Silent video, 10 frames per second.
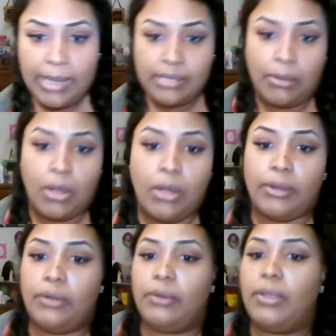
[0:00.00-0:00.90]

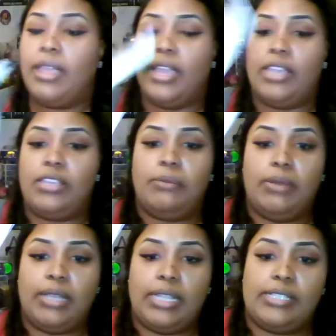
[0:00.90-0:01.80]
tomorrow and you
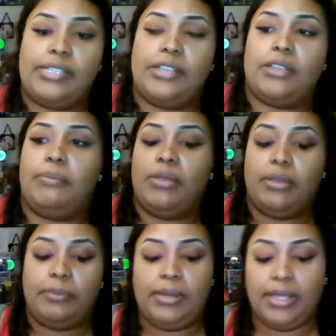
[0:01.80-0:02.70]
will get a sticker
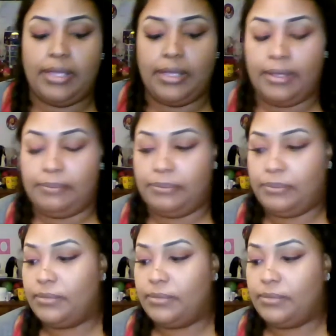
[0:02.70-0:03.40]
book. But um,